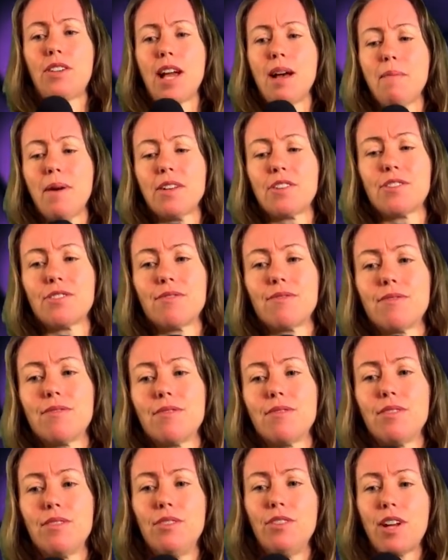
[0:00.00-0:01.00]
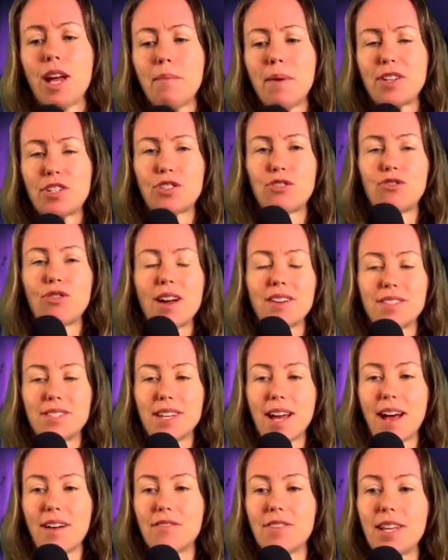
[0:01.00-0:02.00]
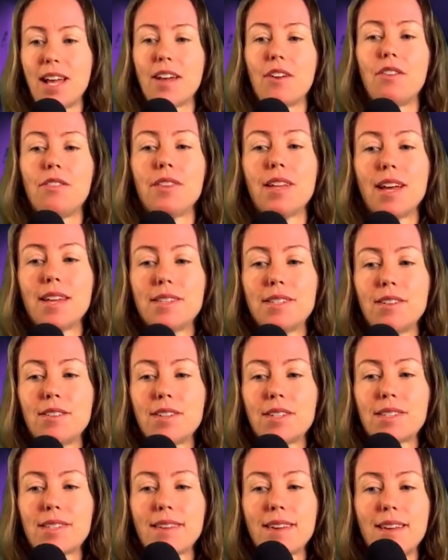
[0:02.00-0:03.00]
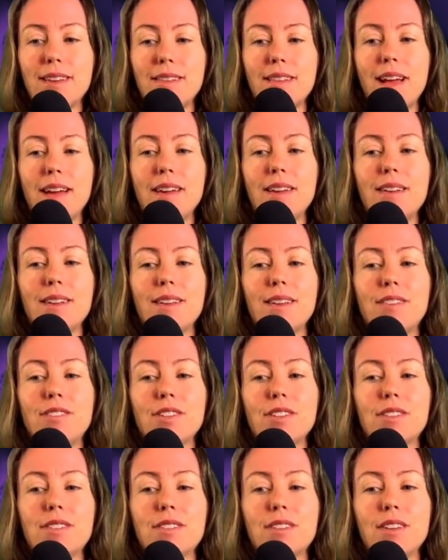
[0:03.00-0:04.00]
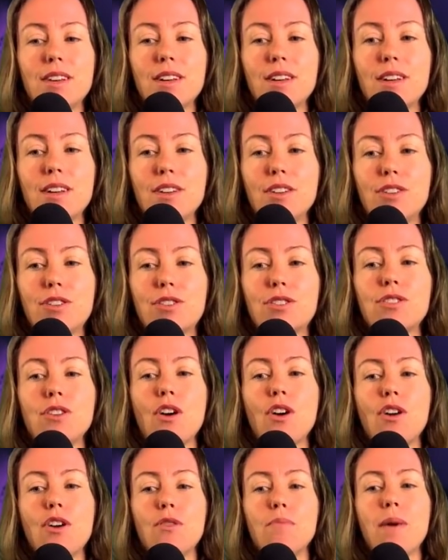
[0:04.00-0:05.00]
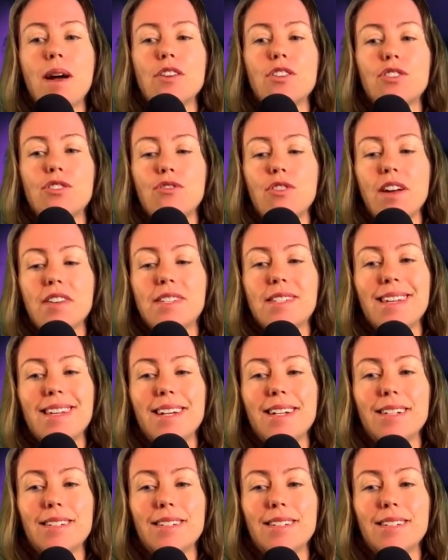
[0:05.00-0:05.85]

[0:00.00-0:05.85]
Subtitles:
look how much crust you have to get on there. Seriously, it's just so much crusting.